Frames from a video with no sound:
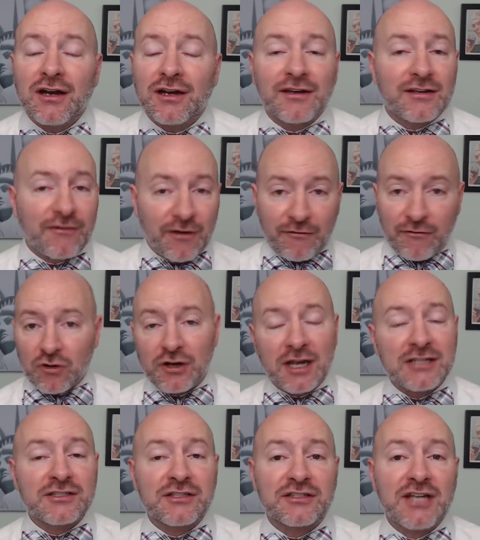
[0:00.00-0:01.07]
Okay, uh, for
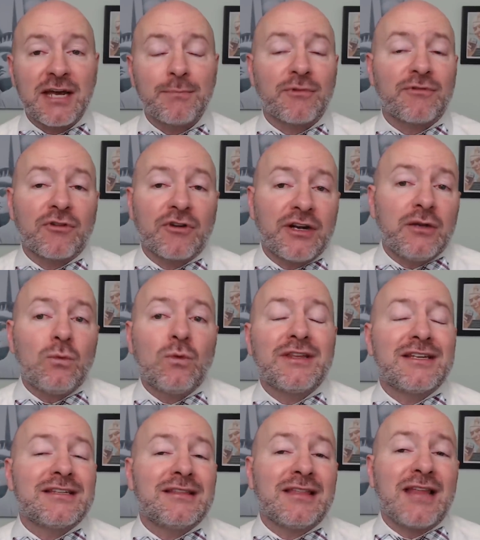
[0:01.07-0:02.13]
as an example, for
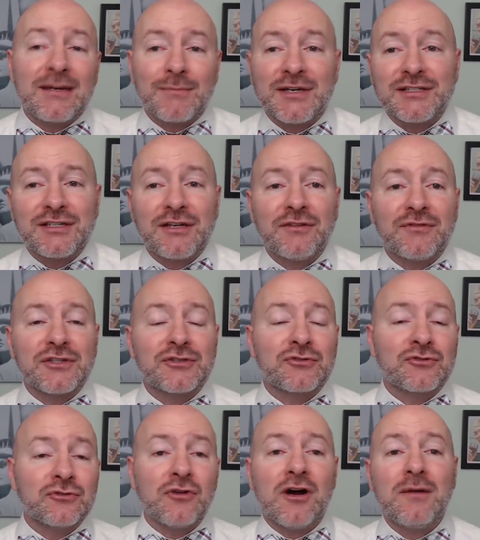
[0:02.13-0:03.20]
anyone that like myself that's
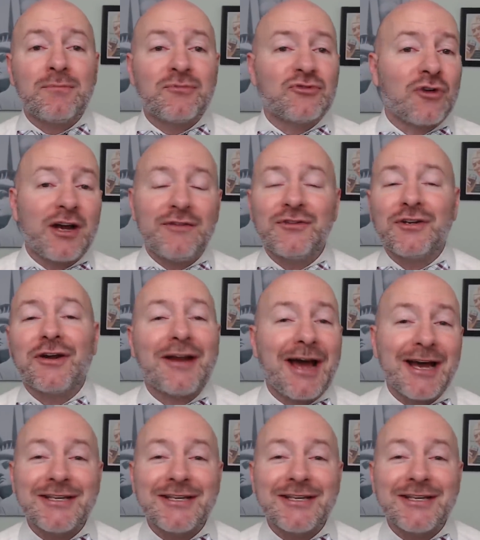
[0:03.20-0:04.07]
grew up driving on